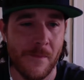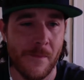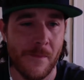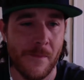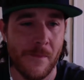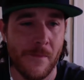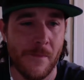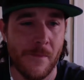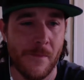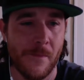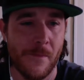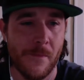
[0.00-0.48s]

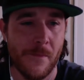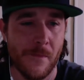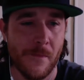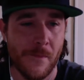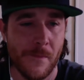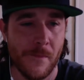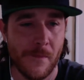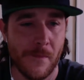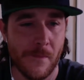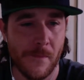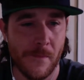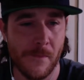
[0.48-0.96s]

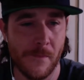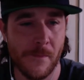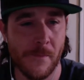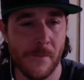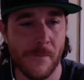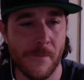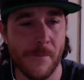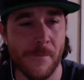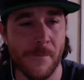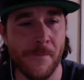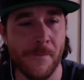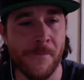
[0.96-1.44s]

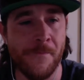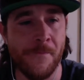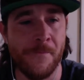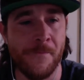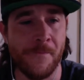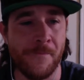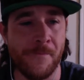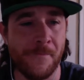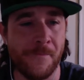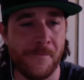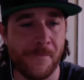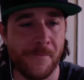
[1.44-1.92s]

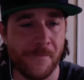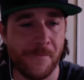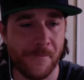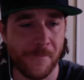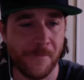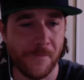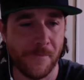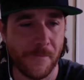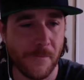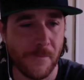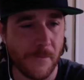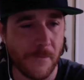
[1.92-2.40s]

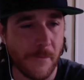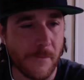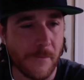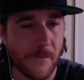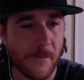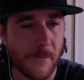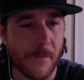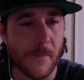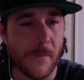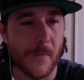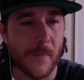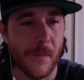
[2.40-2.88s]

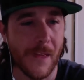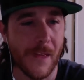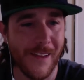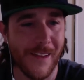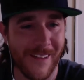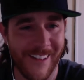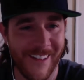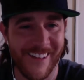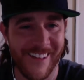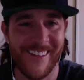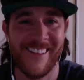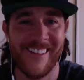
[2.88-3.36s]

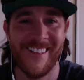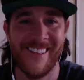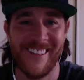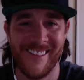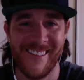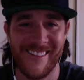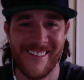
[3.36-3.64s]
[no speech]